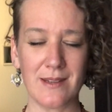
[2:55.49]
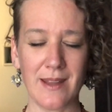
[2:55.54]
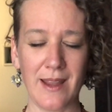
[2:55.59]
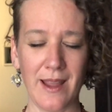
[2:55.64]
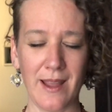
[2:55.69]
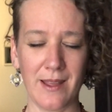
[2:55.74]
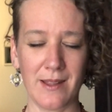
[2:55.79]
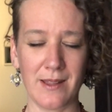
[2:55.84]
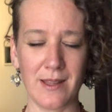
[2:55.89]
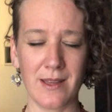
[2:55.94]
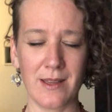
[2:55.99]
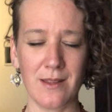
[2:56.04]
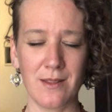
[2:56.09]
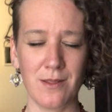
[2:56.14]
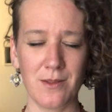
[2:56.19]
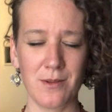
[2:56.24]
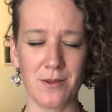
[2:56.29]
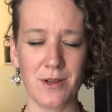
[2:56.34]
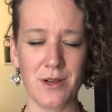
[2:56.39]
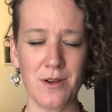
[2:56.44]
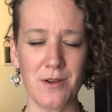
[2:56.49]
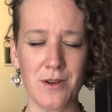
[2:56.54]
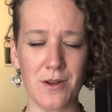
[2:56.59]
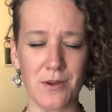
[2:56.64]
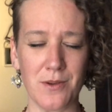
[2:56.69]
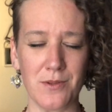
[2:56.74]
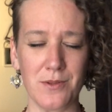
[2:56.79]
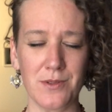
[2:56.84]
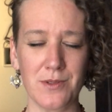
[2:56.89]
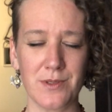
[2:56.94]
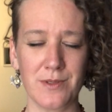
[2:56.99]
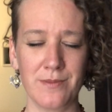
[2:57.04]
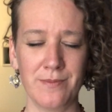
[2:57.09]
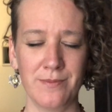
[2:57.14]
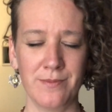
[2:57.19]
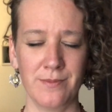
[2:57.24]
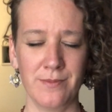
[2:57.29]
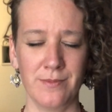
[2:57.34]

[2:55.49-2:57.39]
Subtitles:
inhaling through your nose.